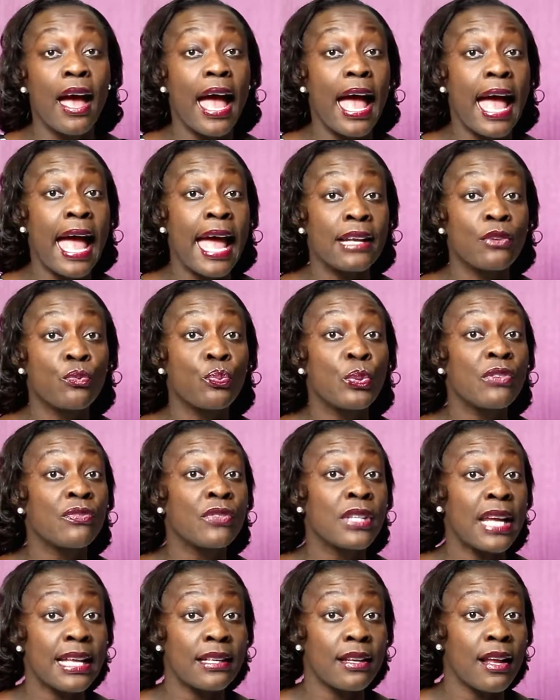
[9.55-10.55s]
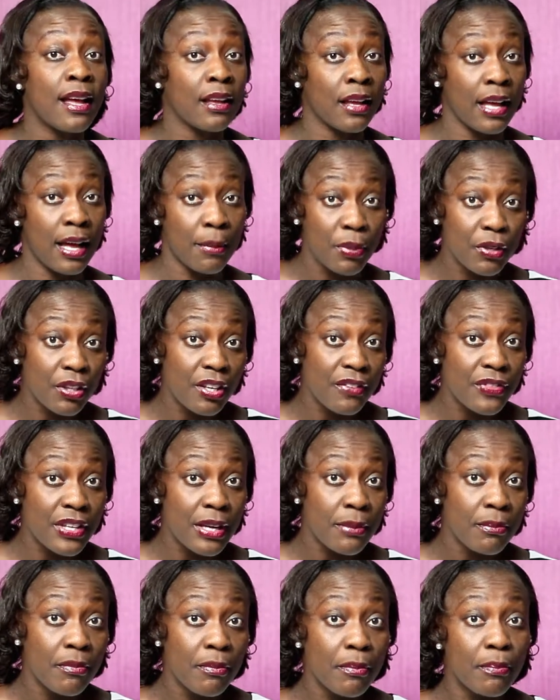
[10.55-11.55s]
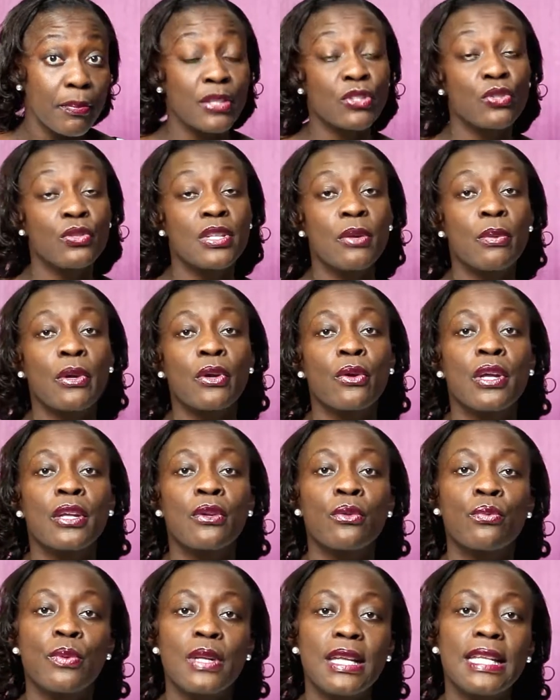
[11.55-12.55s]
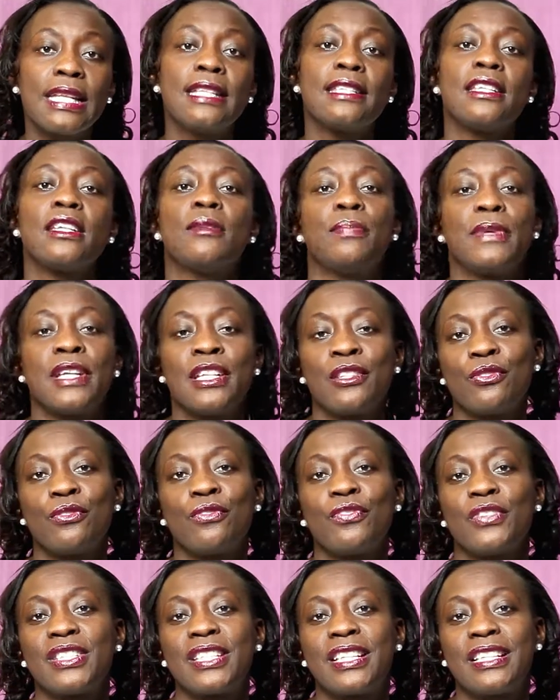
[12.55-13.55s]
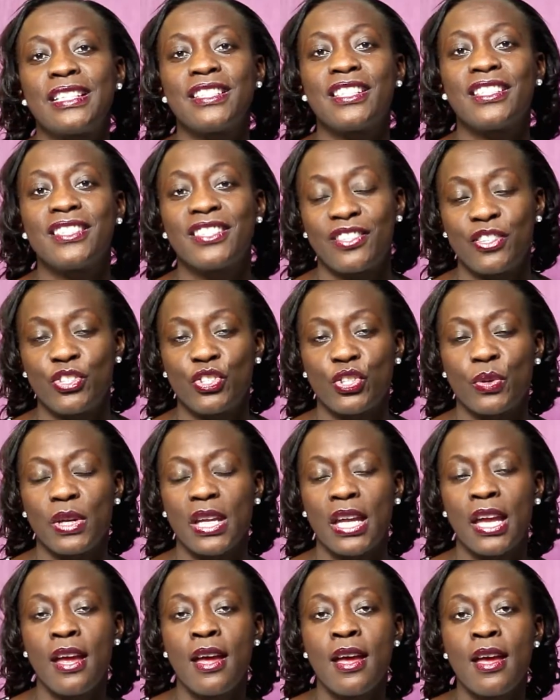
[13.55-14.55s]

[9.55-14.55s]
and we've done a couple of them, but today we're going really deep into fertility surgery.